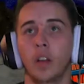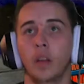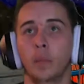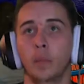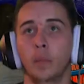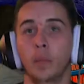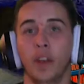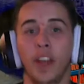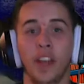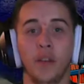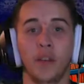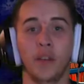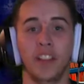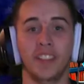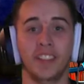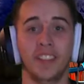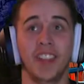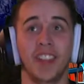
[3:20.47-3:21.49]
But
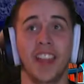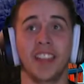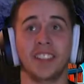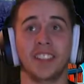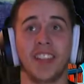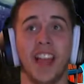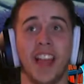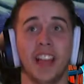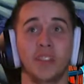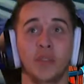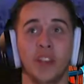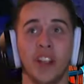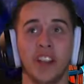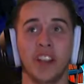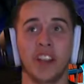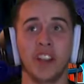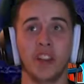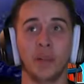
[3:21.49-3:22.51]
anyways, yes, guys, we are
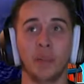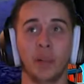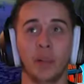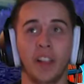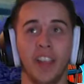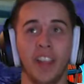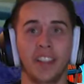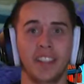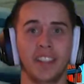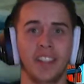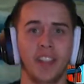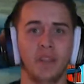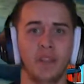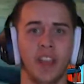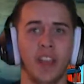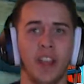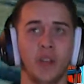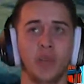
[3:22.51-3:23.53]
here playing Team
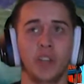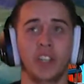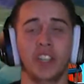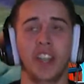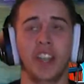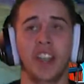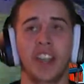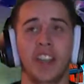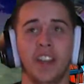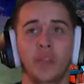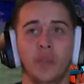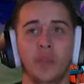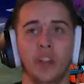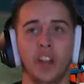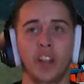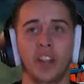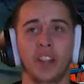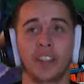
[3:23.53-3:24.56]
Vanquish, and
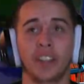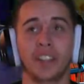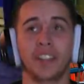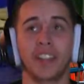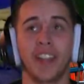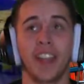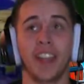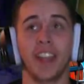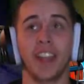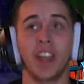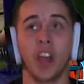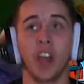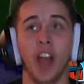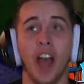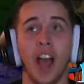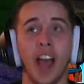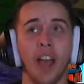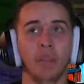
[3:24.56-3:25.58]
we are gonna slay.
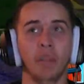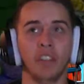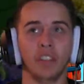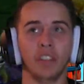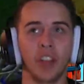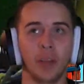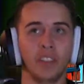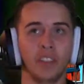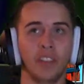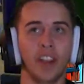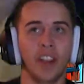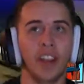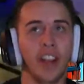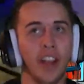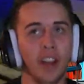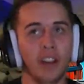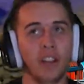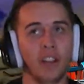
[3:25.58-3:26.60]
I'm the zombies right
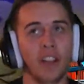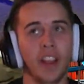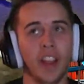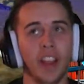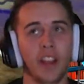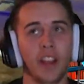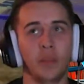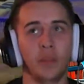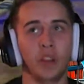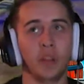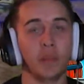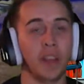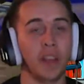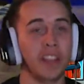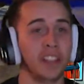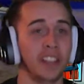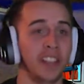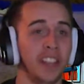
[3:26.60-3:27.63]
now, and we are
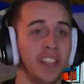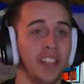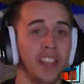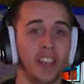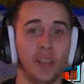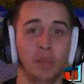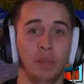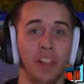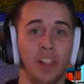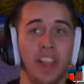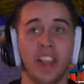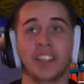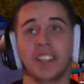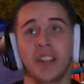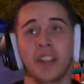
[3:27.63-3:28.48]
basically killing plants.